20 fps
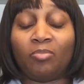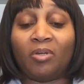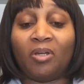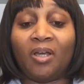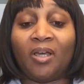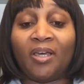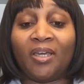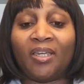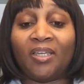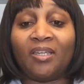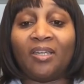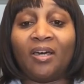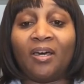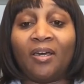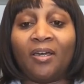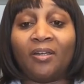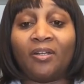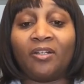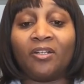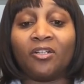I got
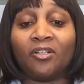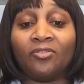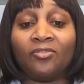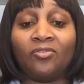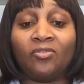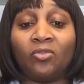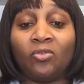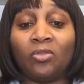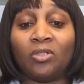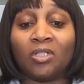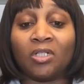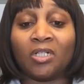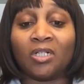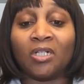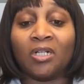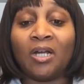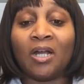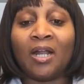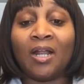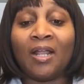her for
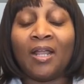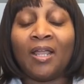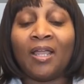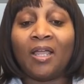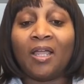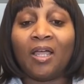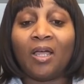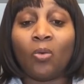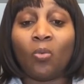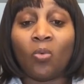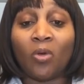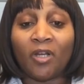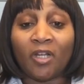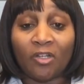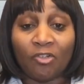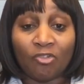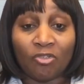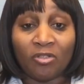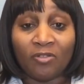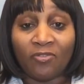
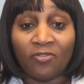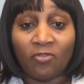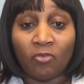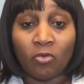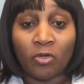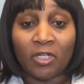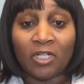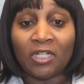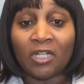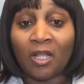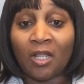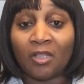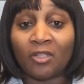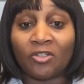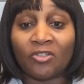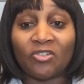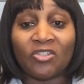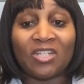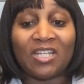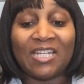
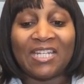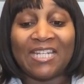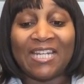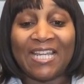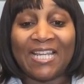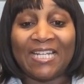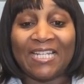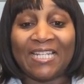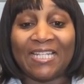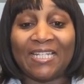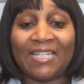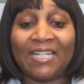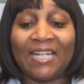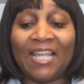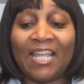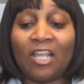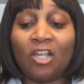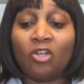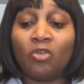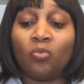$140 Canadian,
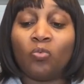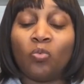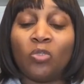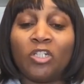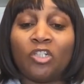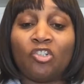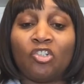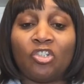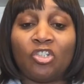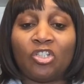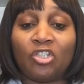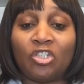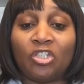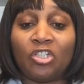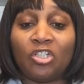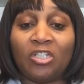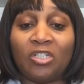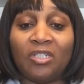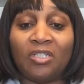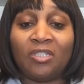which
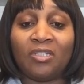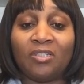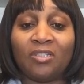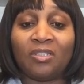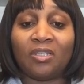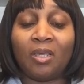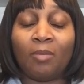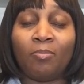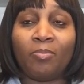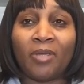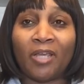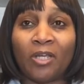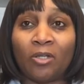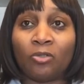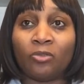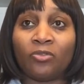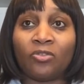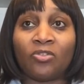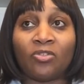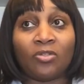is
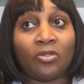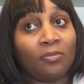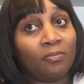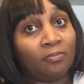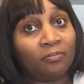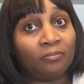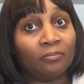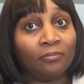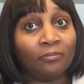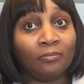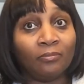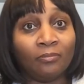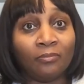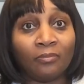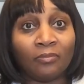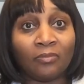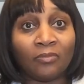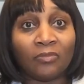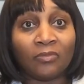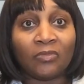about
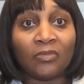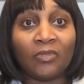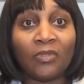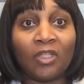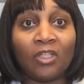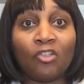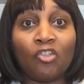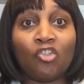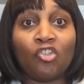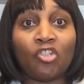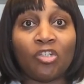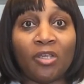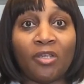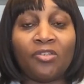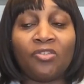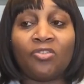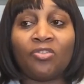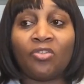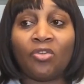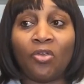
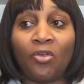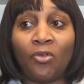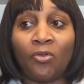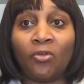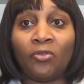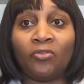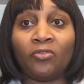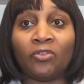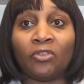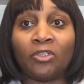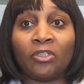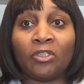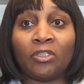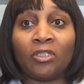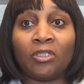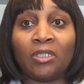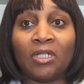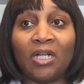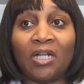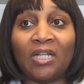just
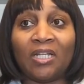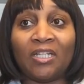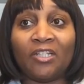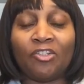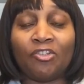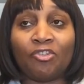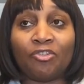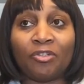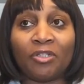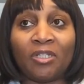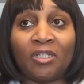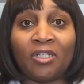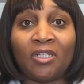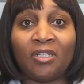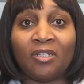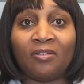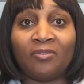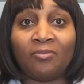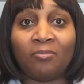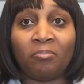over 100
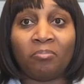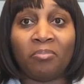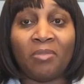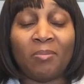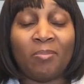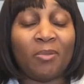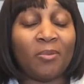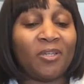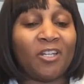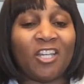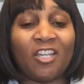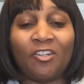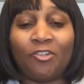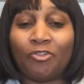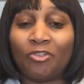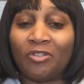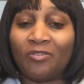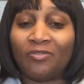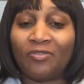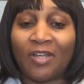and maybe about
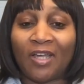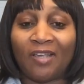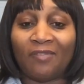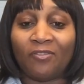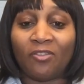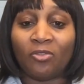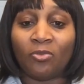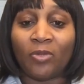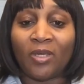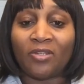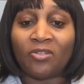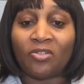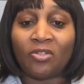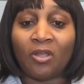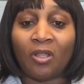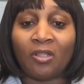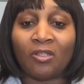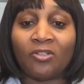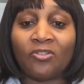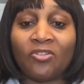105 US
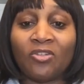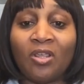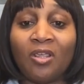dollars.